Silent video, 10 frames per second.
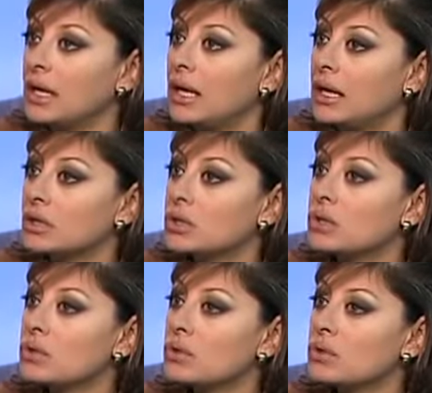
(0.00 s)
Uh,
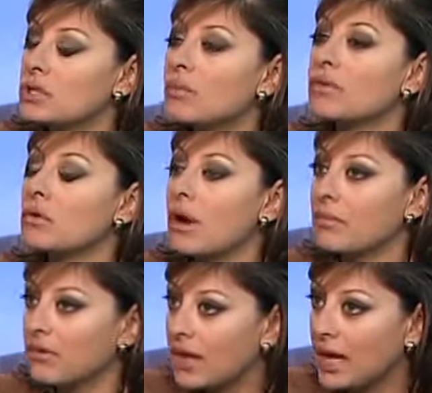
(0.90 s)
to some of the
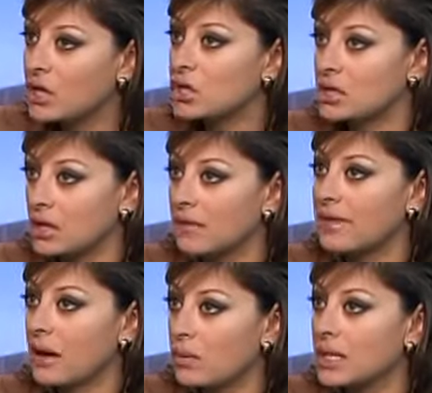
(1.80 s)
ramifications of
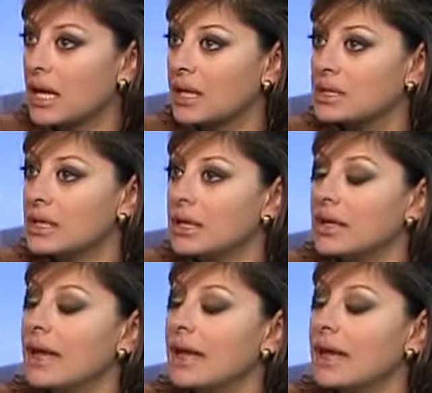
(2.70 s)
that weekend mm -hmm.